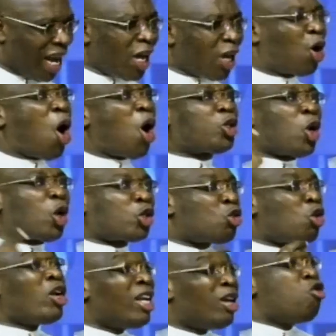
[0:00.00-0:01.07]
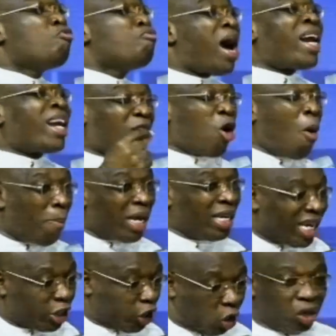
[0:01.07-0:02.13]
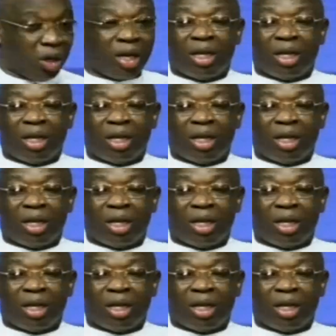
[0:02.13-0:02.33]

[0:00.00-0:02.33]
God does not need human recommendation.